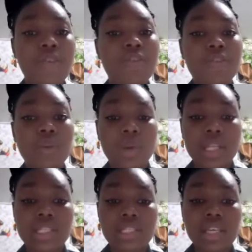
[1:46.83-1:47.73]

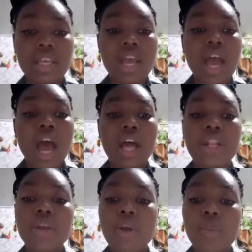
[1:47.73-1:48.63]
fluency,
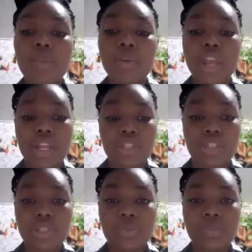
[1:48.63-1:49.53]
and
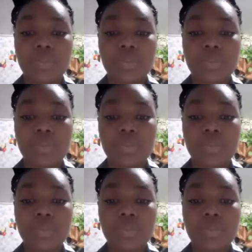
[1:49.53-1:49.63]
comprehension.